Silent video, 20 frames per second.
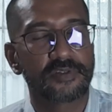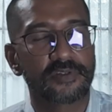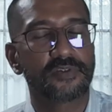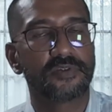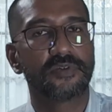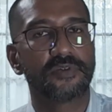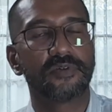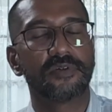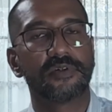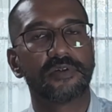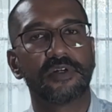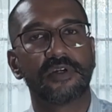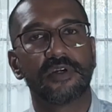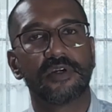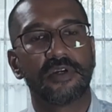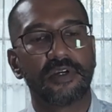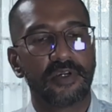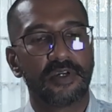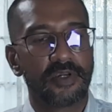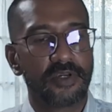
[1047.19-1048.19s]
So
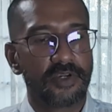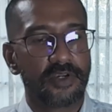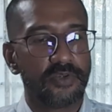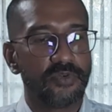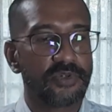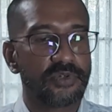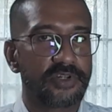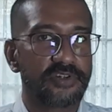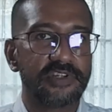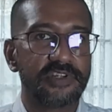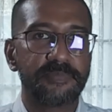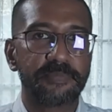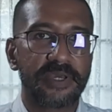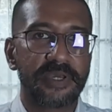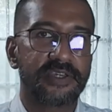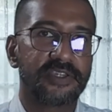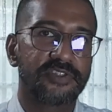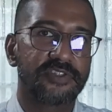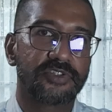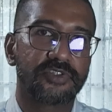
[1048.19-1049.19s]
you can
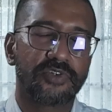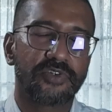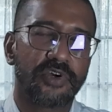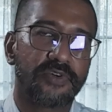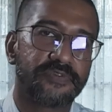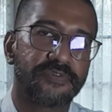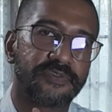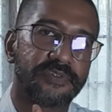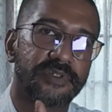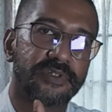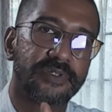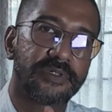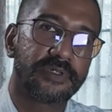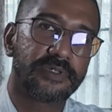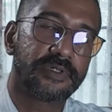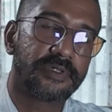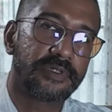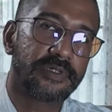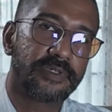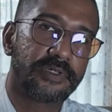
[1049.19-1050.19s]
repackage the
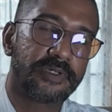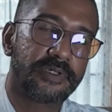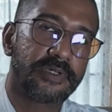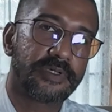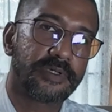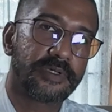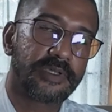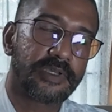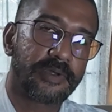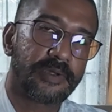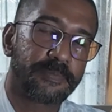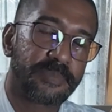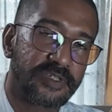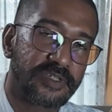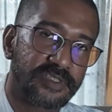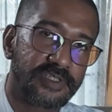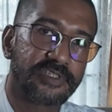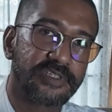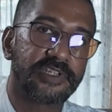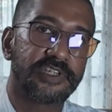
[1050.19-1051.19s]
offer
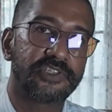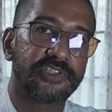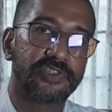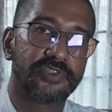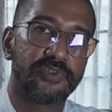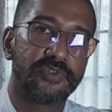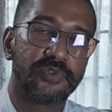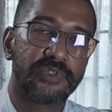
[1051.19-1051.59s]
presentation.